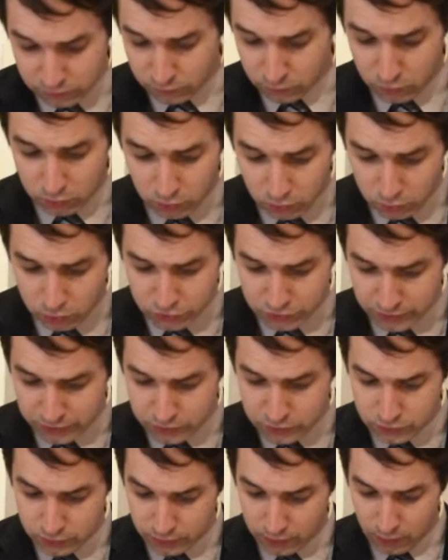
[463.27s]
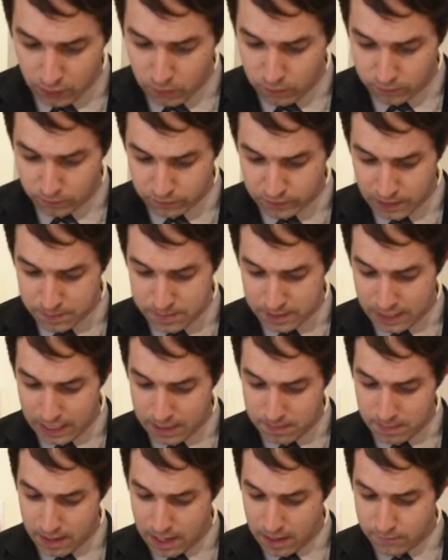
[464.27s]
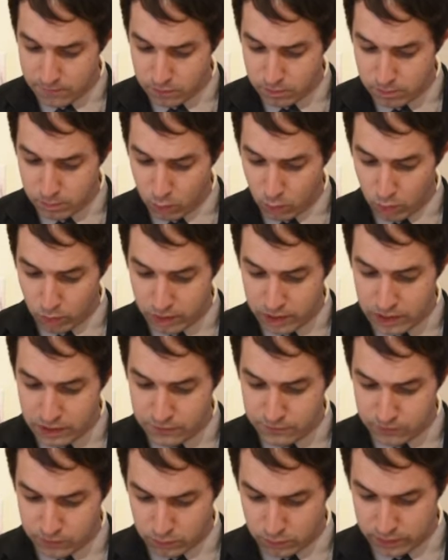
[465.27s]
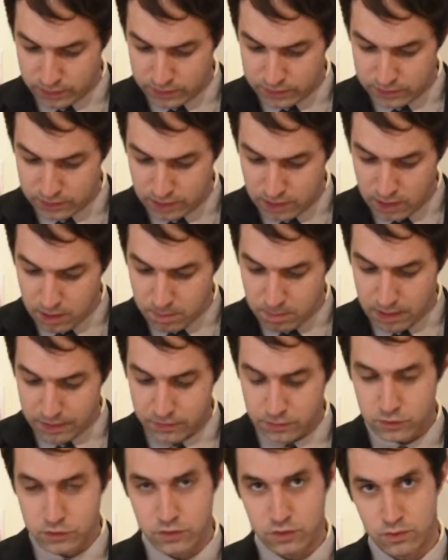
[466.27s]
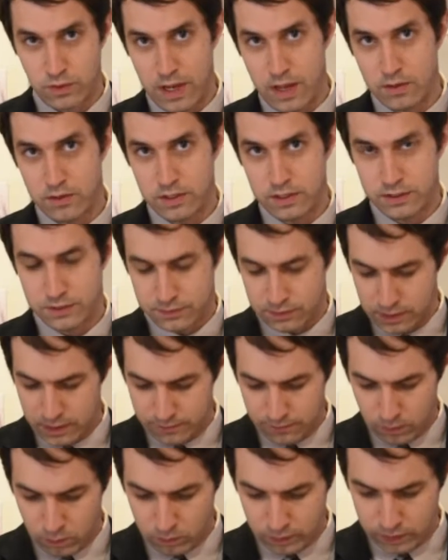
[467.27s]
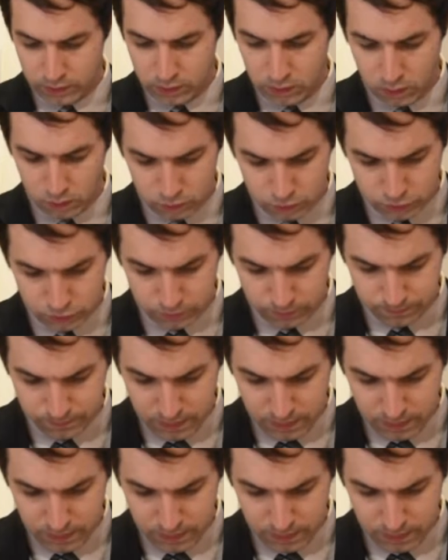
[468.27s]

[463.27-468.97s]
clergy took over, they became ever more influenced by the surrounding slaveholding culture.